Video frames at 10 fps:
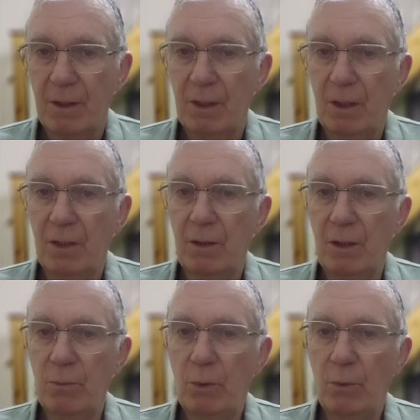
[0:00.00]

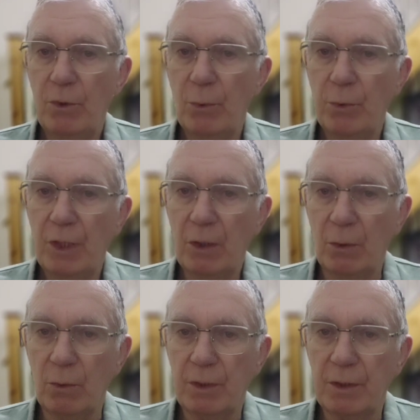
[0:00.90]
And what we all
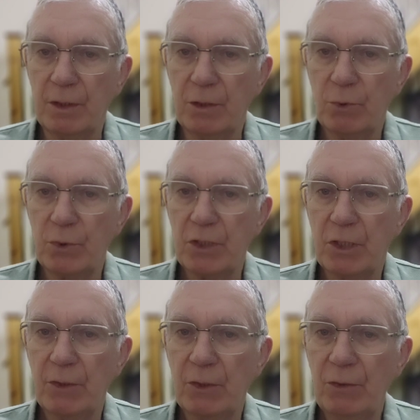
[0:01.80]
know is what's
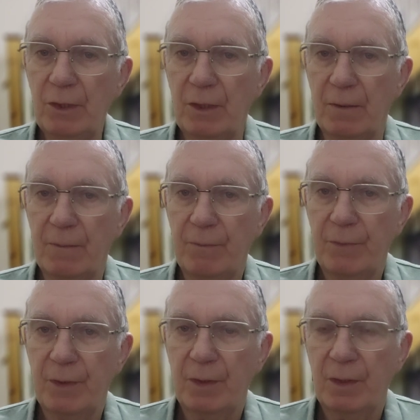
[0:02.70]
going on there.
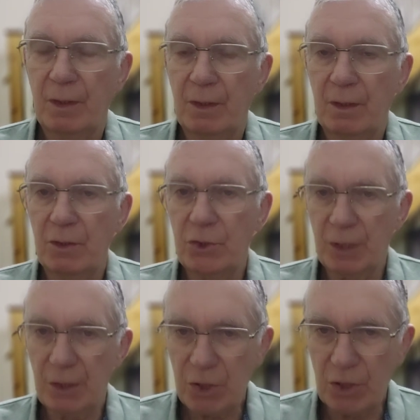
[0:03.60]
A
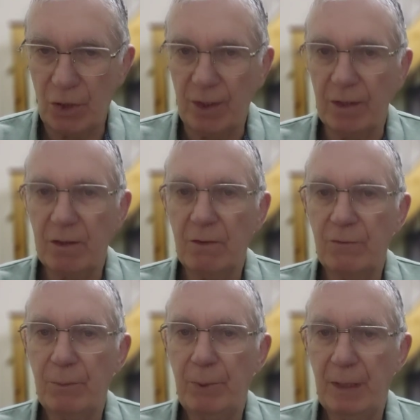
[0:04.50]
genocide of
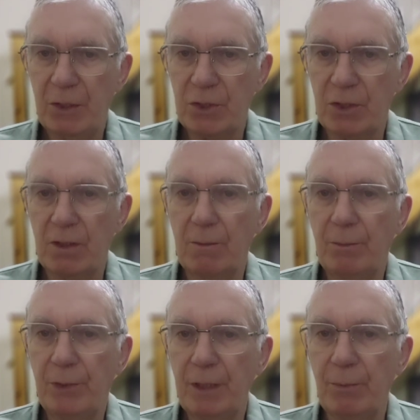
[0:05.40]
the Palestinian
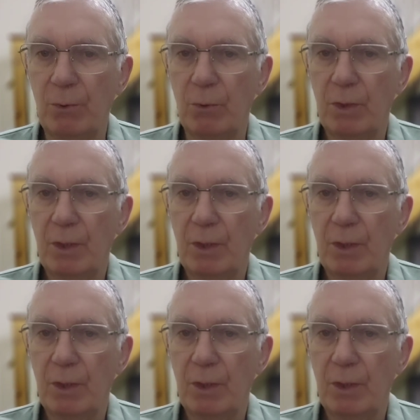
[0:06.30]
people,